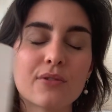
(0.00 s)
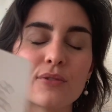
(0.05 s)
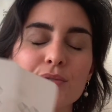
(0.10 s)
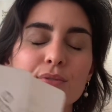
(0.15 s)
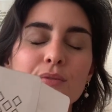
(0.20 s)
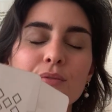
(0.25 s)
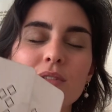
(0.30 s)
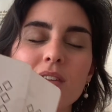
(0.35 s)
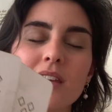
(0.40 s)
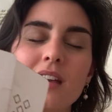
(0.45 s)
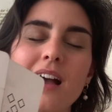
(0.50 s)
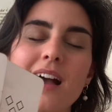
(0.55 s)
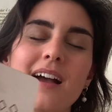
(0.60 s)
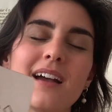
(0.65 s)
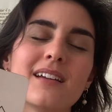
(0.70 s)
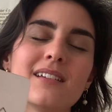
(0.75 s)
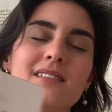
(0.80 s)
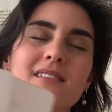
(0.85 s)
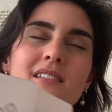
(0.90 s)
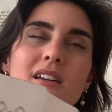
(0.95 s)
through the
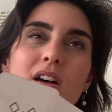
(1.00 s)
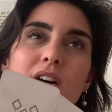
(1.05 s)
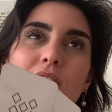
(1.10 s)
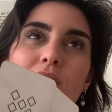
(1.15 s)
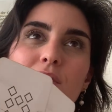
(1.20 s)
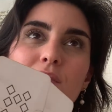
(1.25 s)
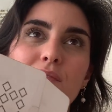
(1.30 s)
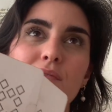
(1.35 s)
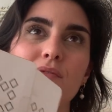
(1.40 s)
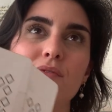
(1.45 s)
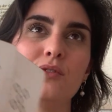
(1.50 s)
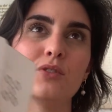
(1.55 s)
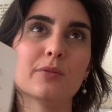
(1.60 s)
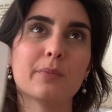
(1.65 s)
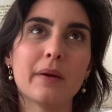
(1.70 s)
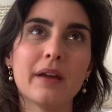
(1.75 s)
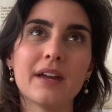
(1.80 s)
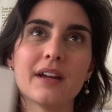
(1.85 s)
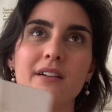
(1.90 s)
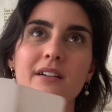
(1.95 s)
eyes of your
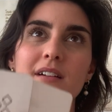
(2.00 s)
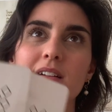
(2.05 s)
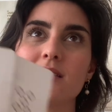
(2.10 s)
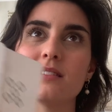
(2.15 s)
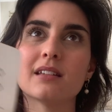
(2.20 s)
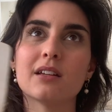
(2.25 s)
parents